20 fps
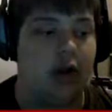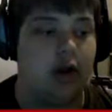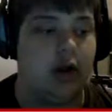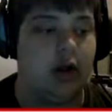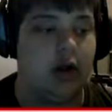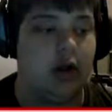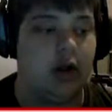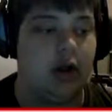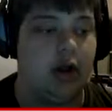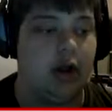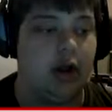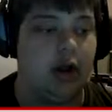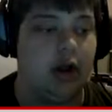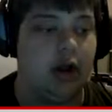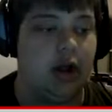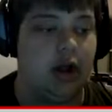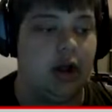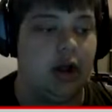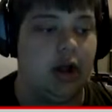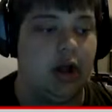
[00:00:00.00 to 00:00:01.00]

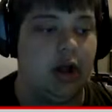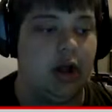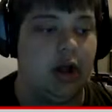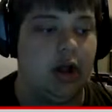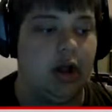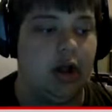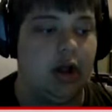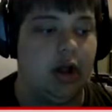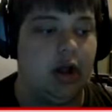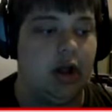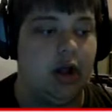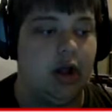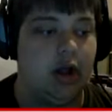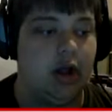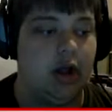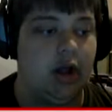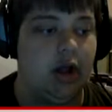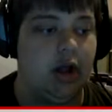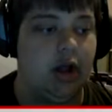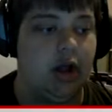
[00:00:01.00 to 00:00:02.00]

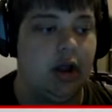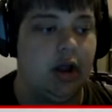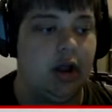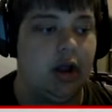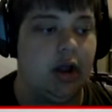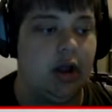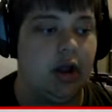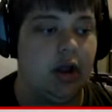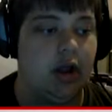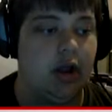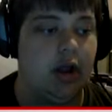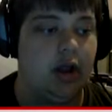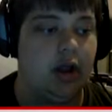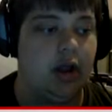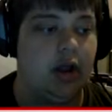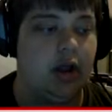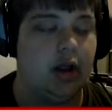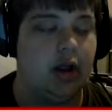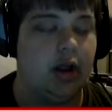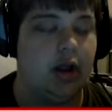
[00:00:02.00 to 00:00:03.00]

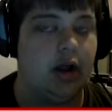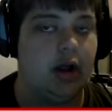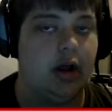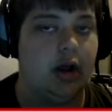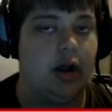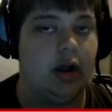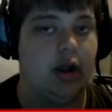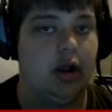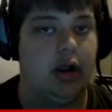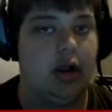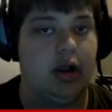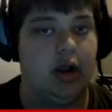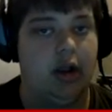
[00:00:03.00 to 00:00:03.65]
(no one is talking)